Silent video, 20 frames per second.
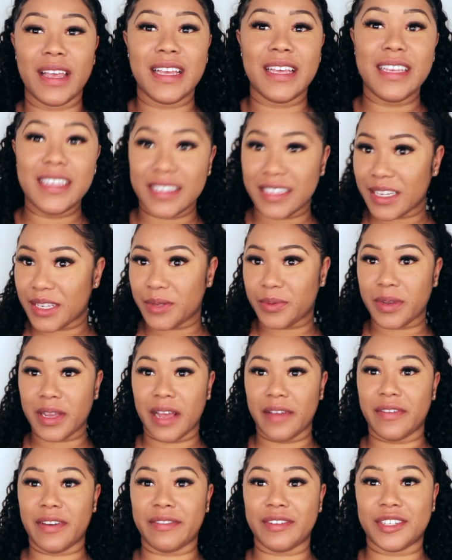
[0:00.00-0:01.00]
easiest wig
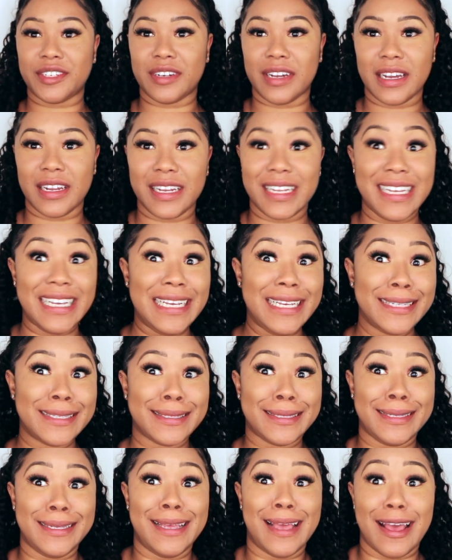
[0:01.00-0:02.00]
I've ever tried.
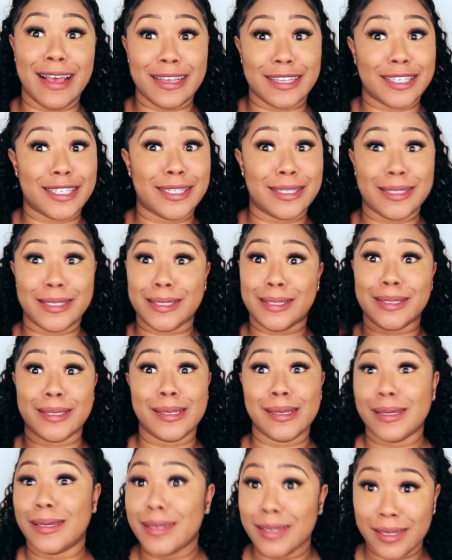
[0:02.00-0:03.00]
Easiest.
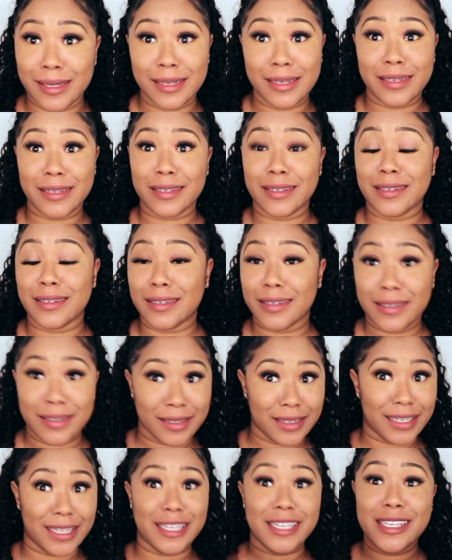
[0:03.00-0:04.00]

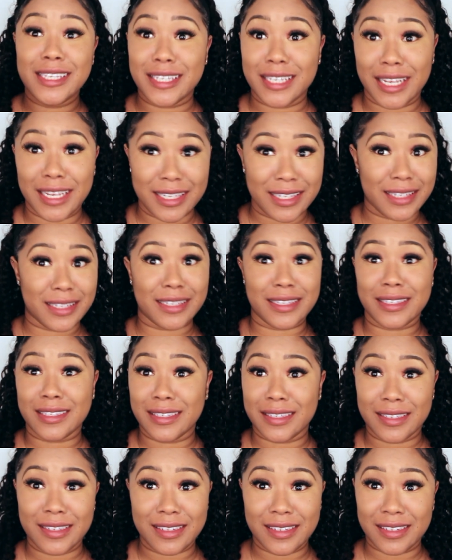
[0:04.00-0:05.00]

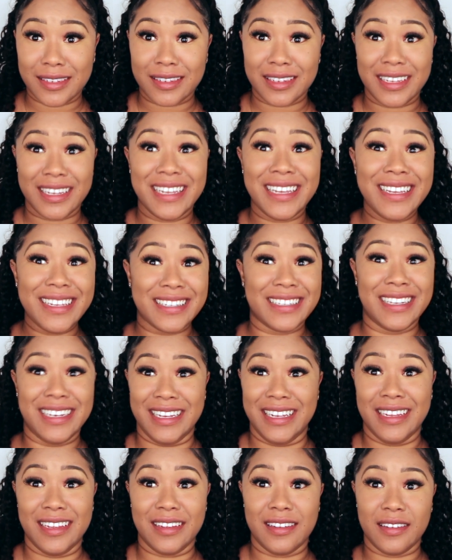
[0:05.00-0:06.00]

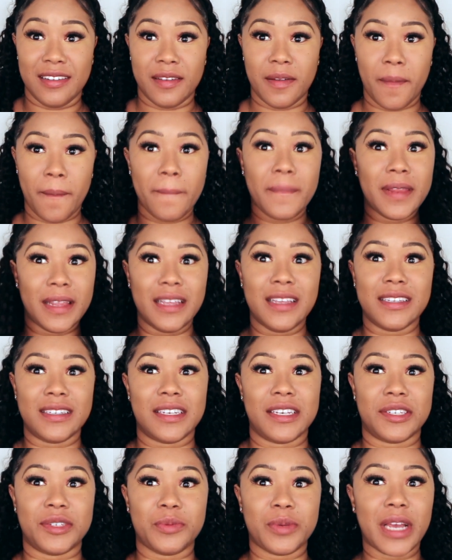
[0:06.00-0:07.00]
Easily the
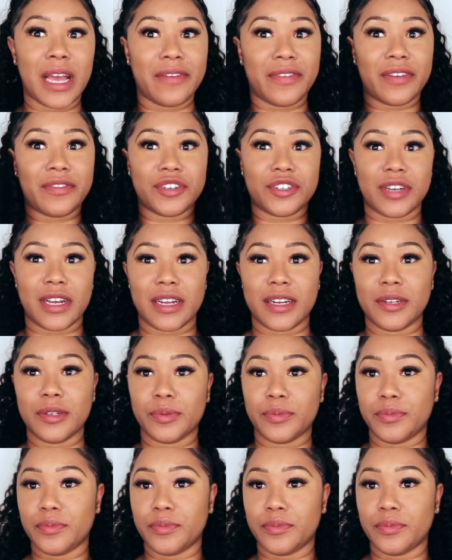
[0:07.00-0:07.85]
easiest wig I've ever tried.